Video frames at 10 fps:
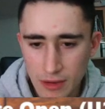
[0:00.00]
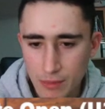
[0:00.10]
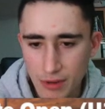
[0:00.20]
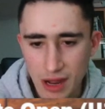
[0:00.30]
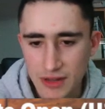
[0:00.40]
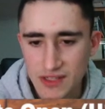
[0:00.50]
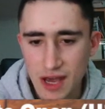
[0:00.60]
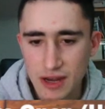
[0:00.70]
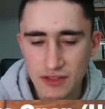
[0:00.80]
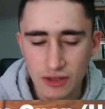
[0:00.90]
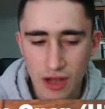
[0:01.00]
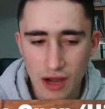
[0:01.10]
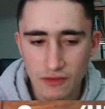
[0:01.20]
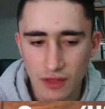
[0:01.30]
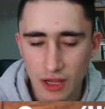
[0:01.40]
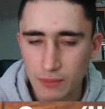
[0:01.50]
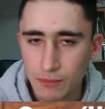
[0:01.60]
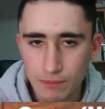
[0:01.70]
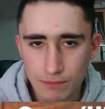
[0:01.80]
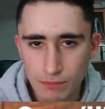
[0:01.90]
but I decided to kind of like
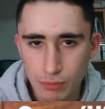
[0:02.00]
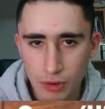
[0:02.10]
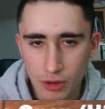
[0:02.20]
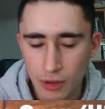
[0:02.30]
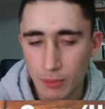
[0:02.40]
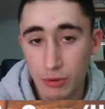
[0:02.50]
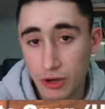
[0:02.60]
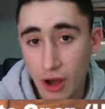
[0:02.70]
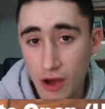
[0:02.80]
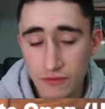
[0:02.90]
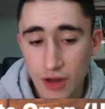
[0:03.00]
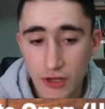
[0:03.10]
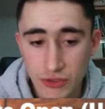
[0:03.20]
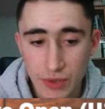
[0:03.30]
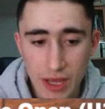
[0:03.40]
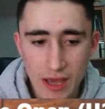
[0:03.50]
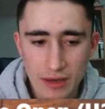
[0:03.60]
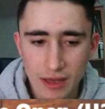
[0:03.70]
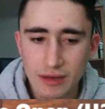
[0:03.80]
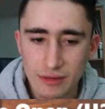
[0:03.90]
put it off, not do it yet,
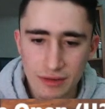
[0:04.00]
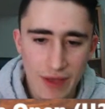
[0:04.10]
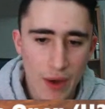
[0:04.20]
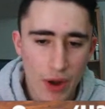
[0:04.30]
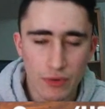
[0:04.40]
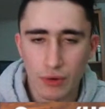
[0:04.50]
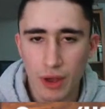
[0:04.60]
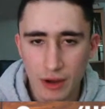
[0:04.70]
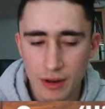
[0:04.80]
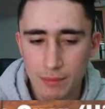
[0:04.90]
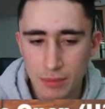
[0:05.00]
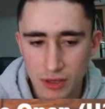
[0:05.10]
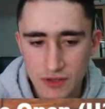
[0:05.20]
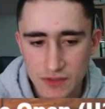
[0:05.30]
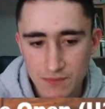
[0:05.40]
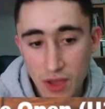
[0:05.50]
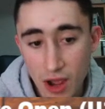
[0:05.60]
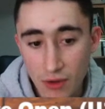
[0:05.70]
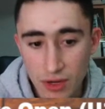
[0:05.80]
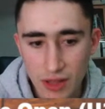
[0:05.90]
and now I regretted it because I
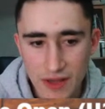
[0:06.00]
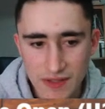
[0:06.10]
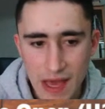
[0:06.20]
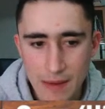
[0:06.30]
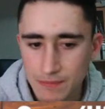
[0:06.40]
realized that,